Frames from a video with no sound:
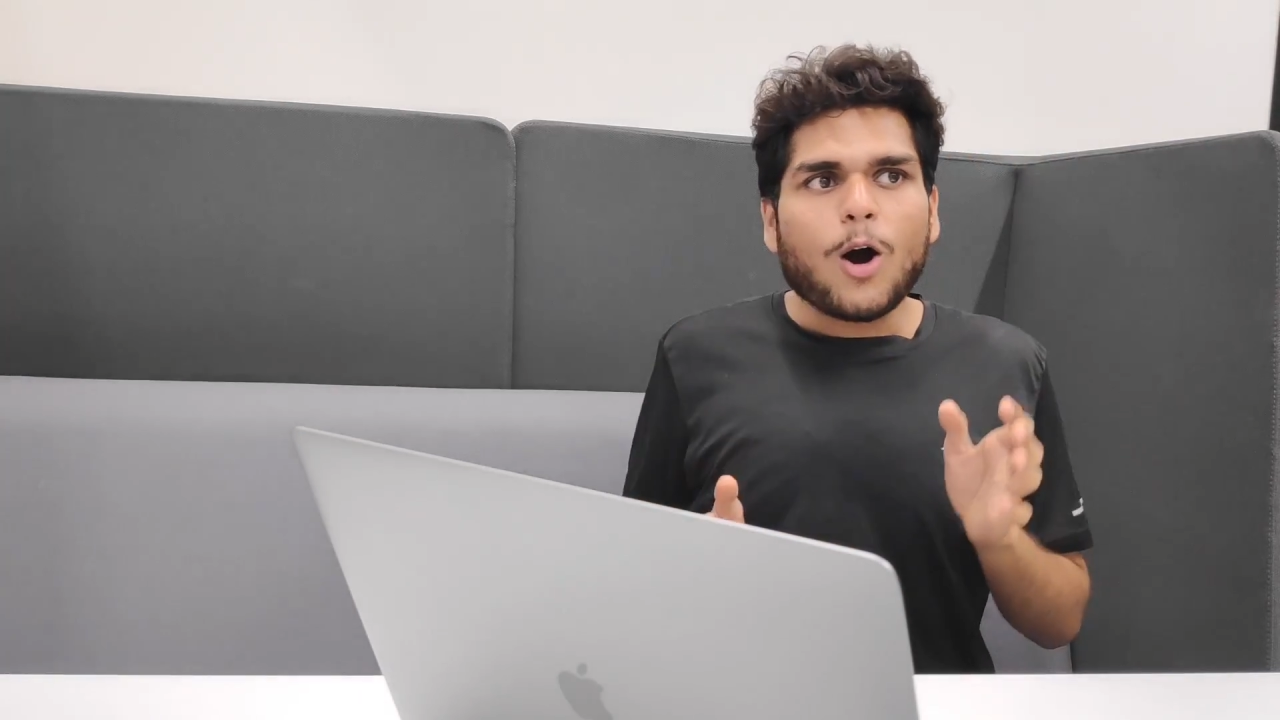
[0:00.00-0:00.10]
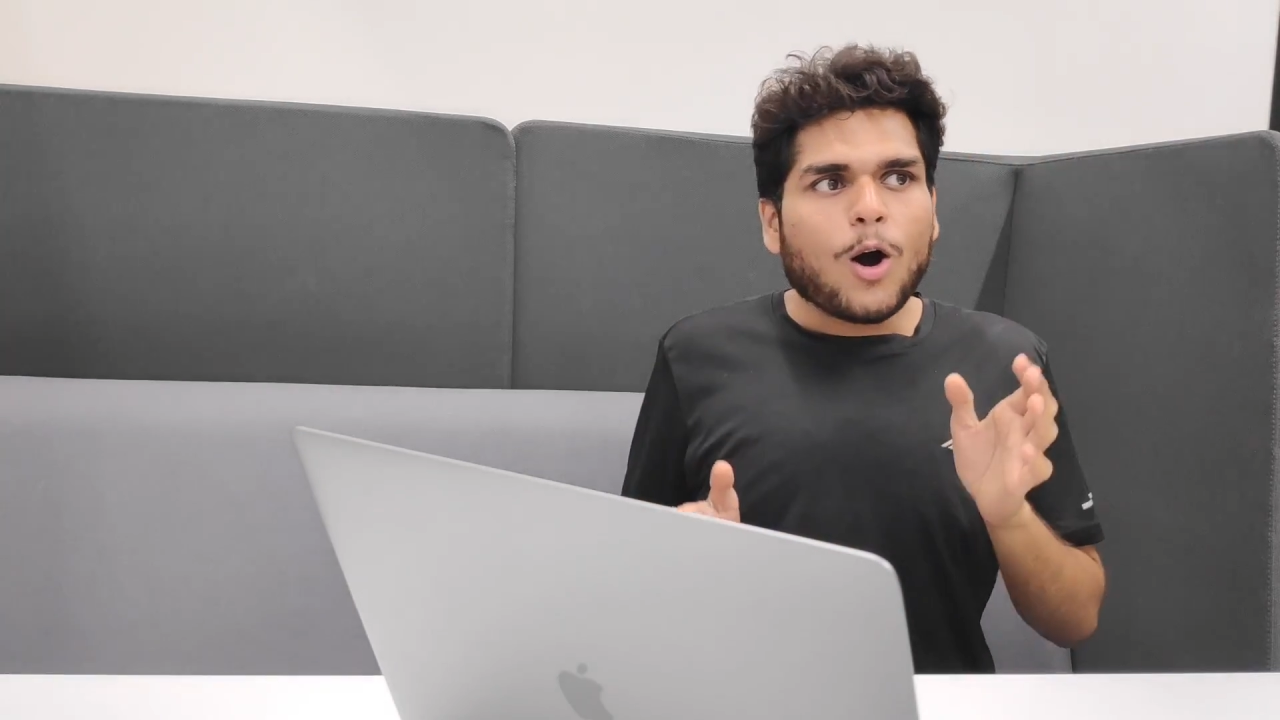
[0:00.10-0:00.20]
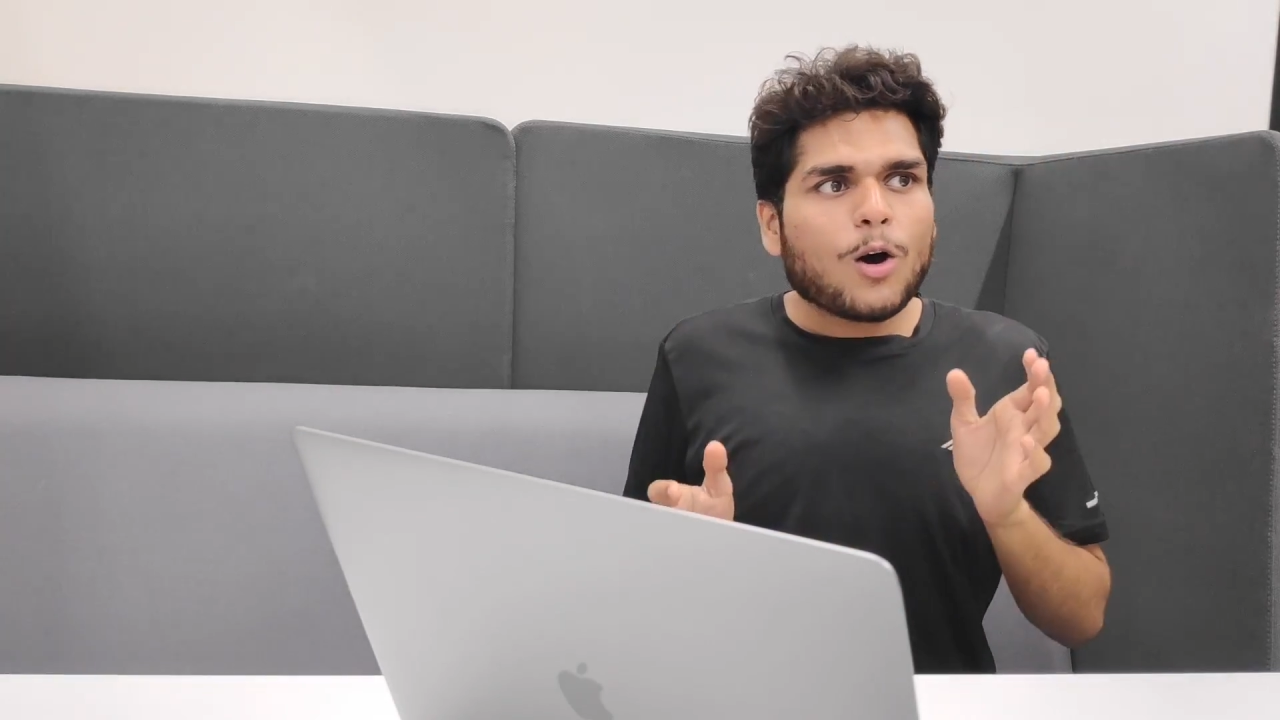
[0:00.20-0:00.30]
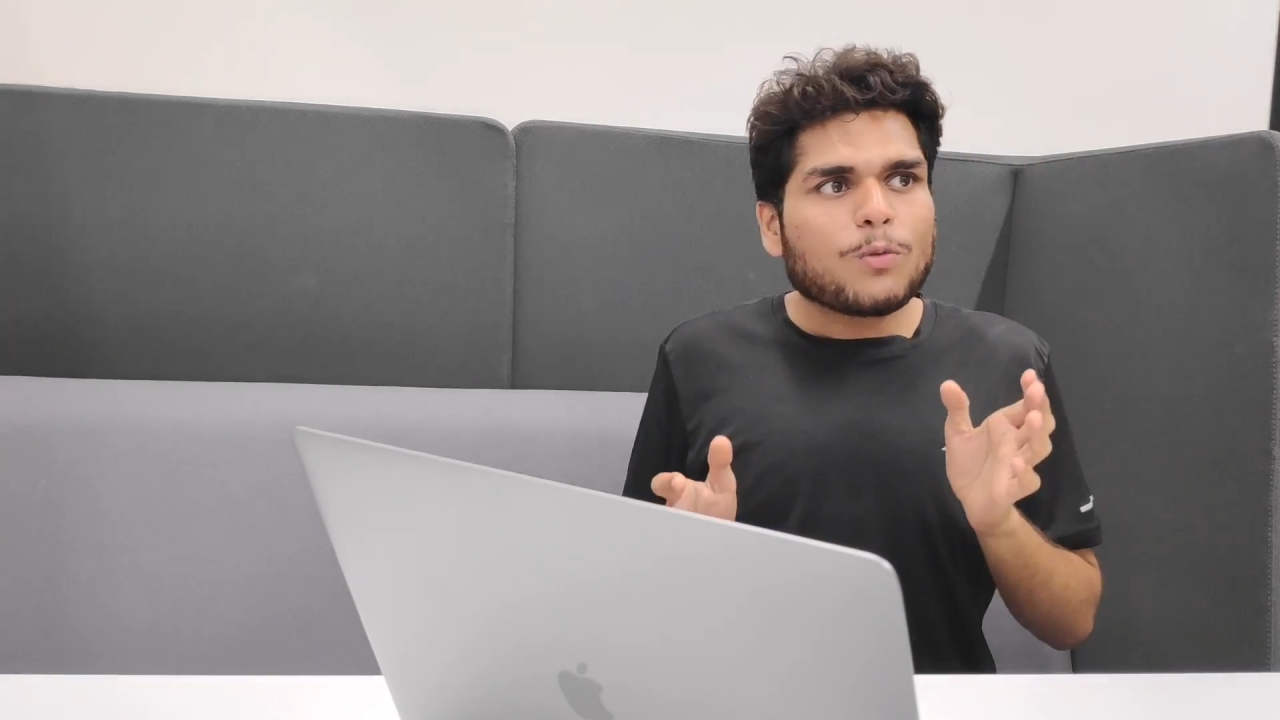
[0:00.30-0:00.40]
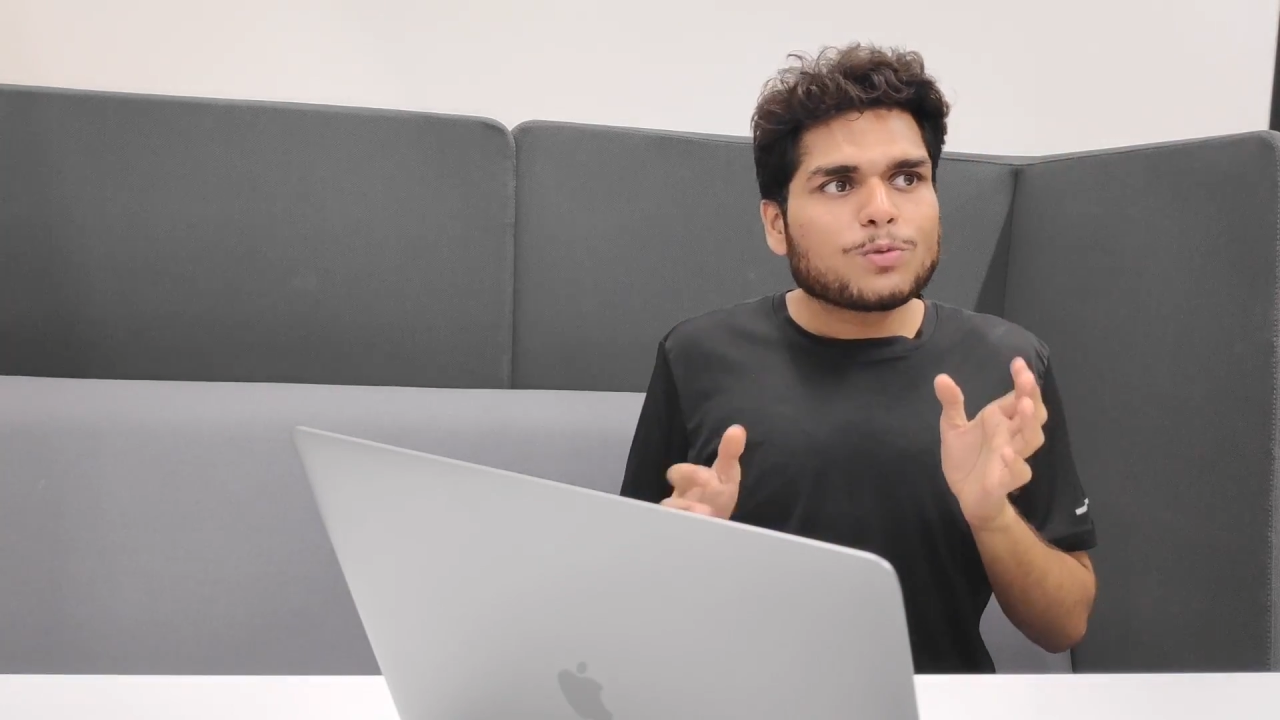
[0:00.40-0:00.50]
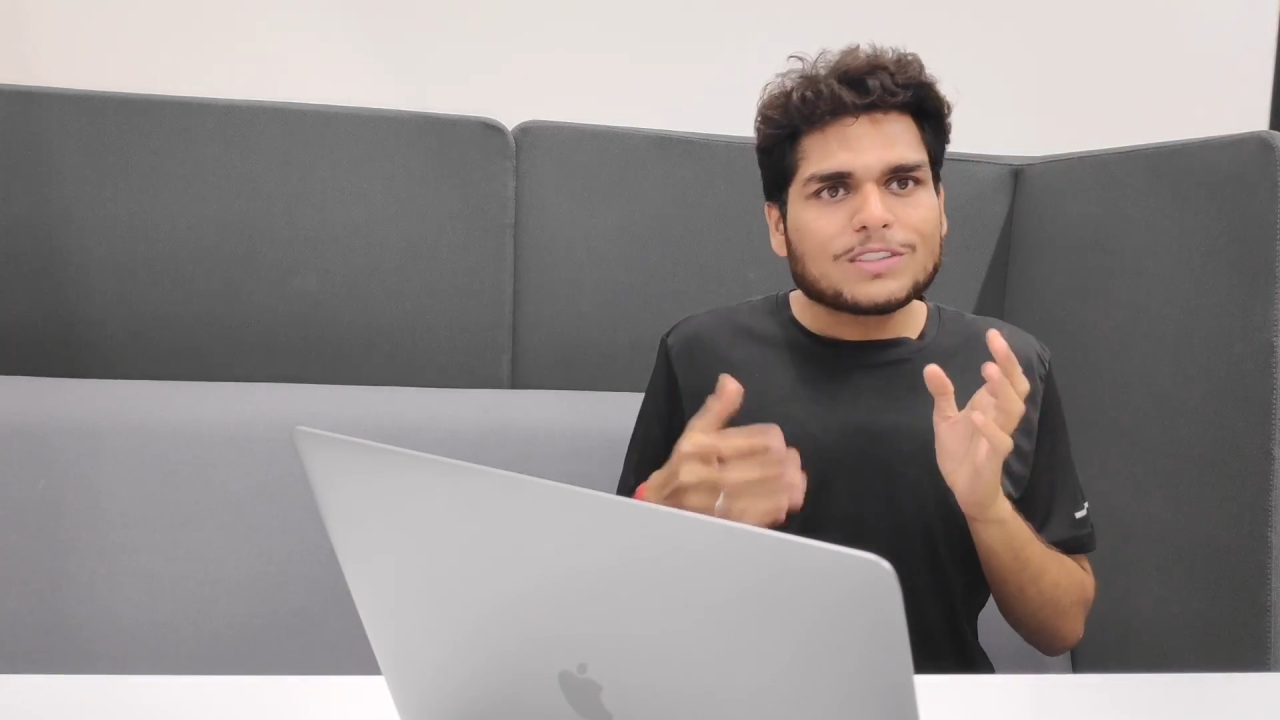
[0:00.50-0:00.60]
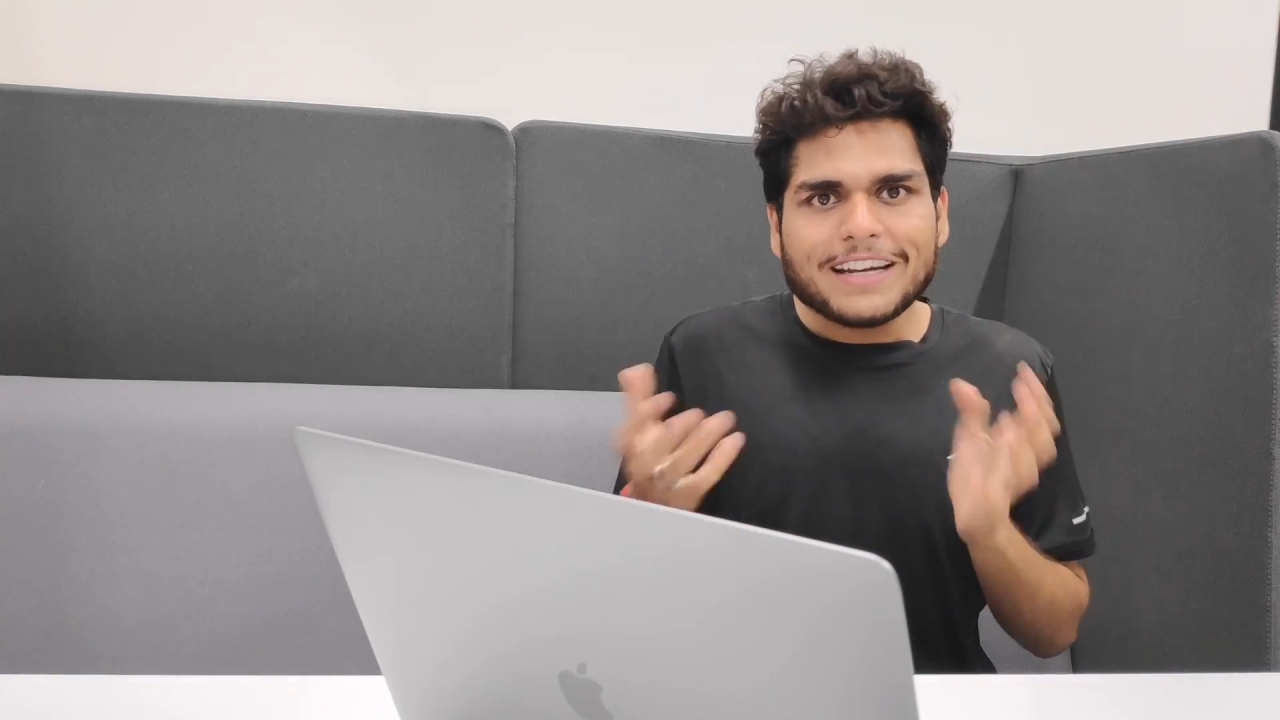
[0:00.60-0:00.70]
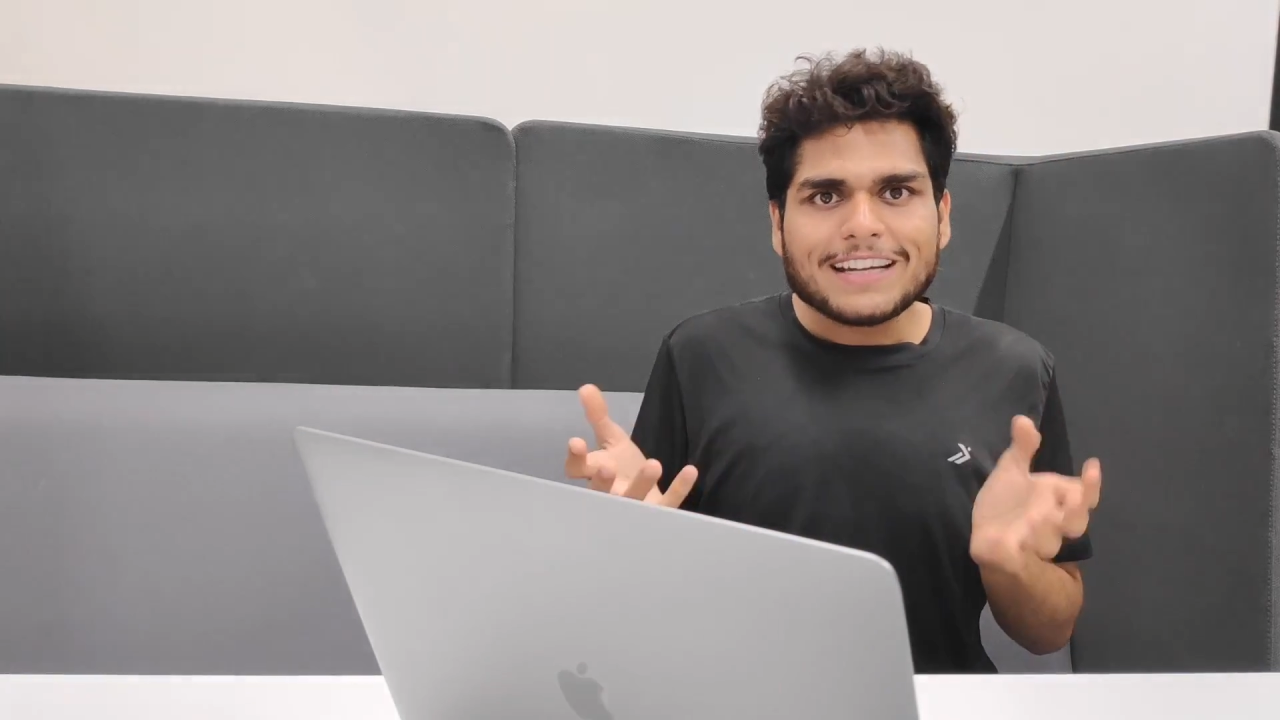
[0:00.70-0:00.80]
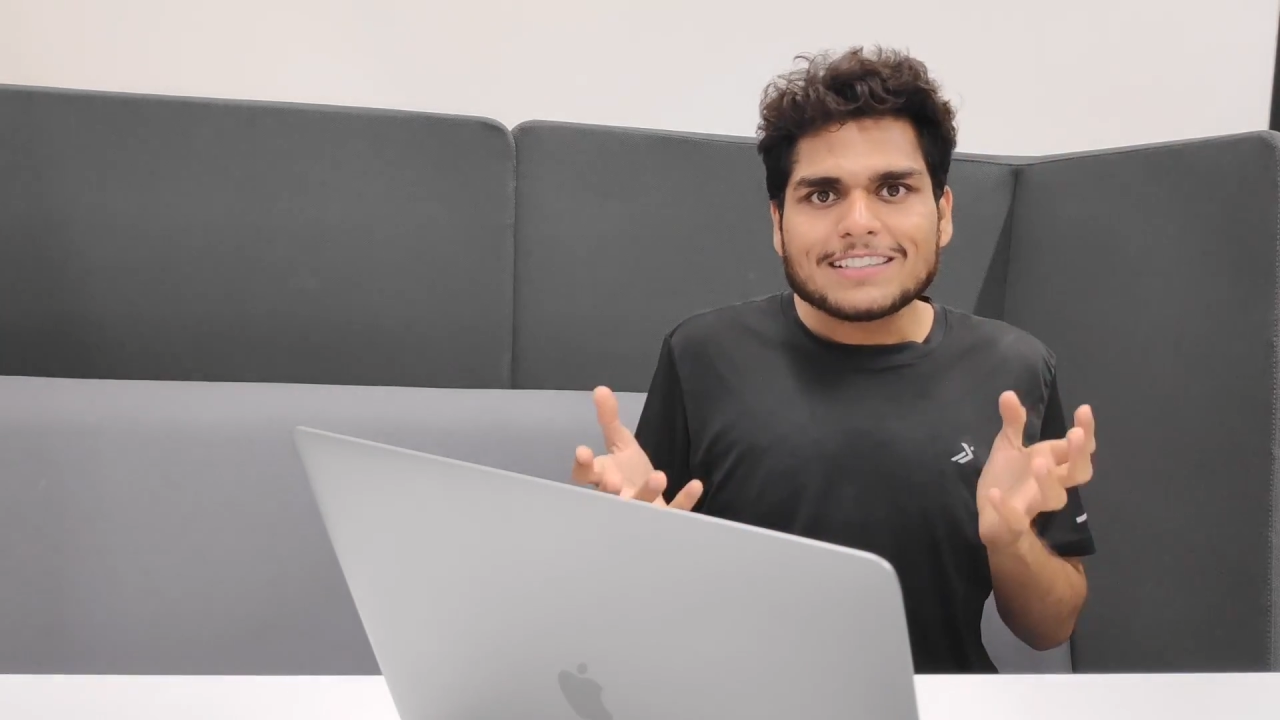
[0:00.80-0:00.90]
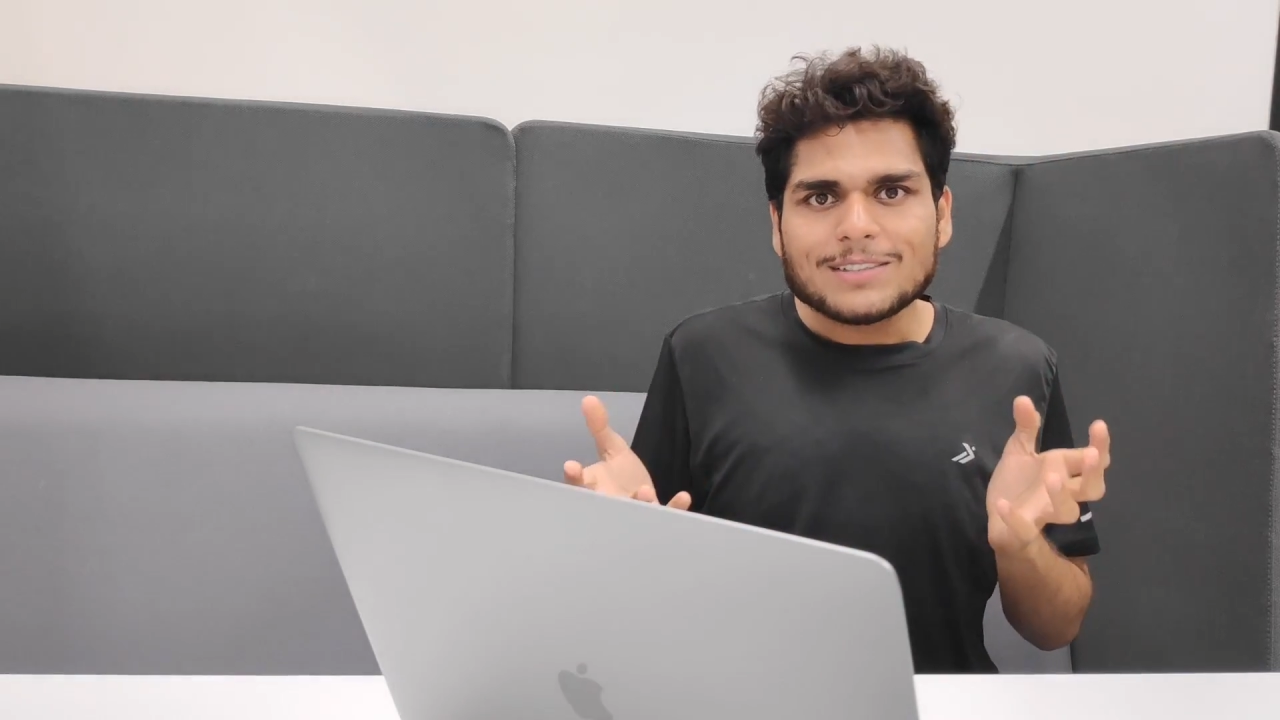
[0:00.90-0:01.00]
of
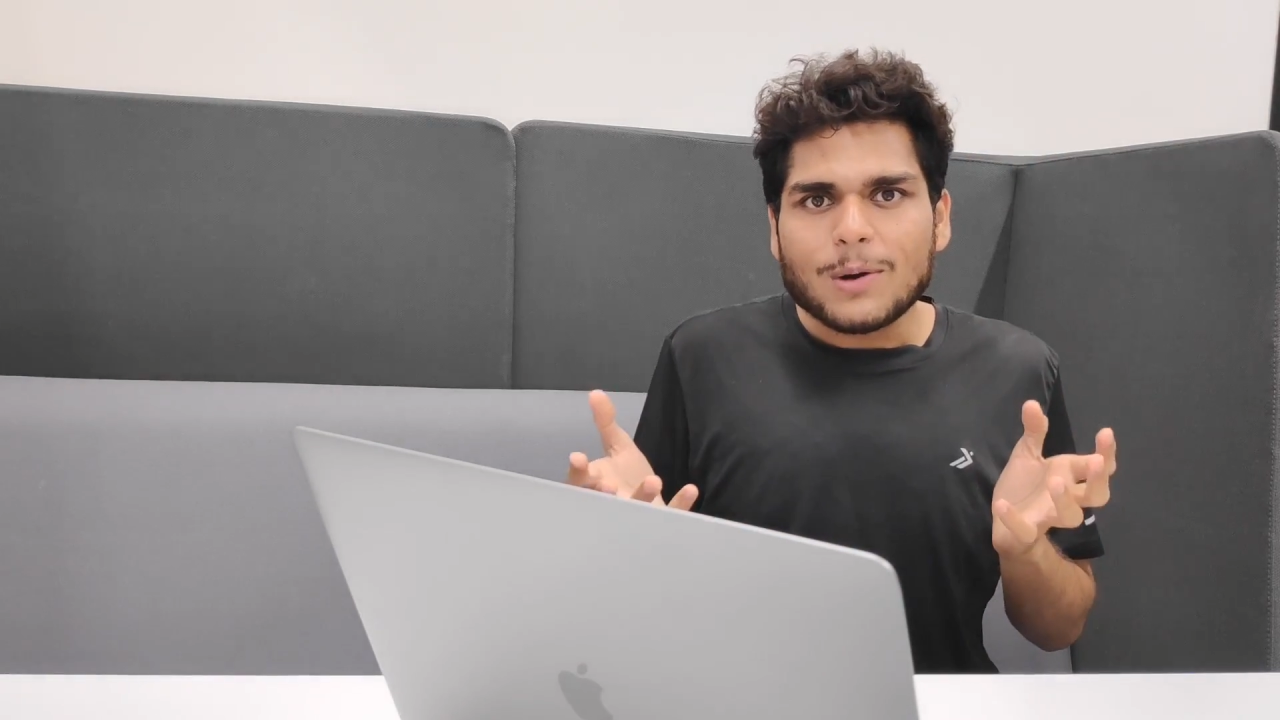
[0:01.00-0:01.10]
strings.